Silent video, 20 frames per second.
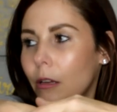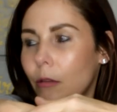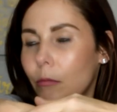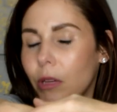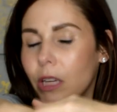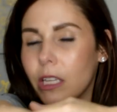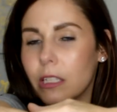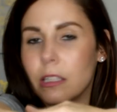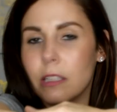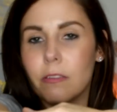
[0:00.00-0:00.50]

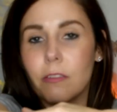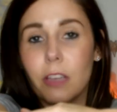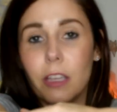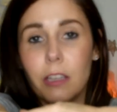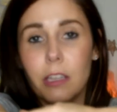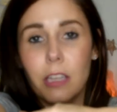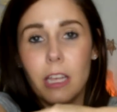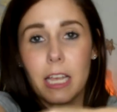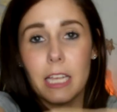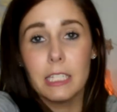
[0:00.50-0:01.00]
Because
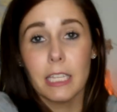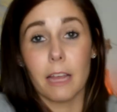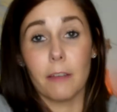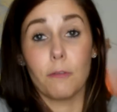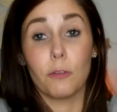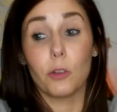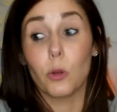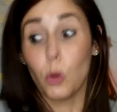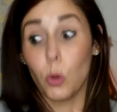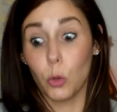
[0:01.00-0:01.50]
as
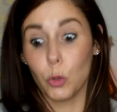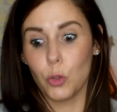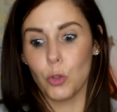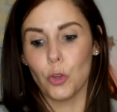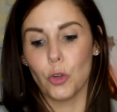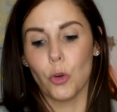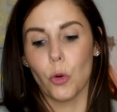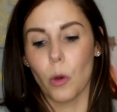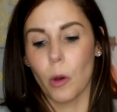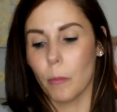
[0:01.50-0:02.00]
I've told
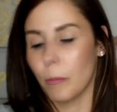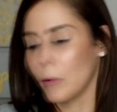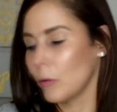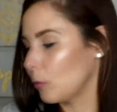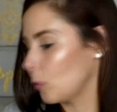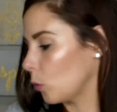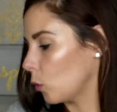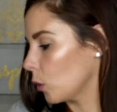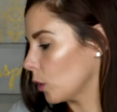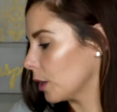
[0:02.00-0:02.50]
you
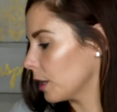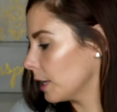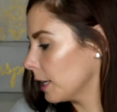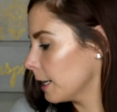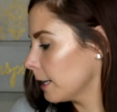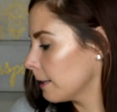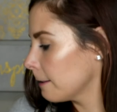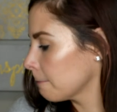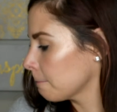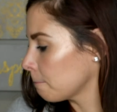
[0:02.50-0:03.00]
before,
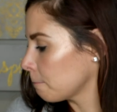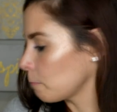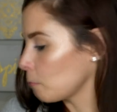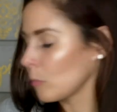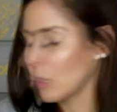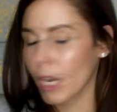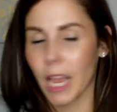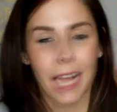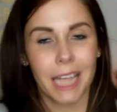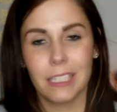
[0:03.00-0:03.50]

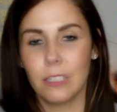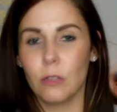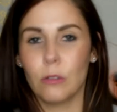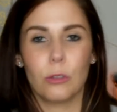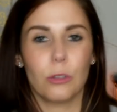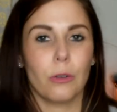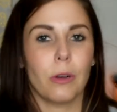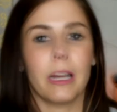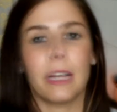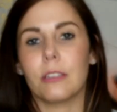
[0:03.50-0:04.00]
I don't
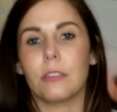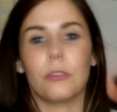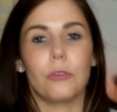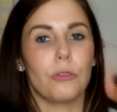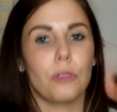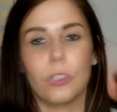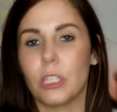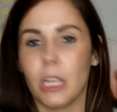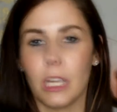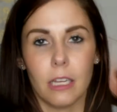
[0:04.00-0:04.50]
know how to
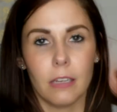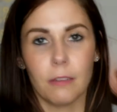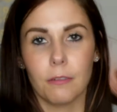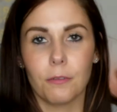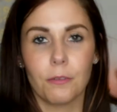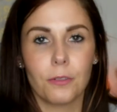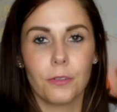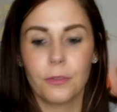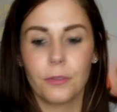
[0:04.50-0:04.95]
shave.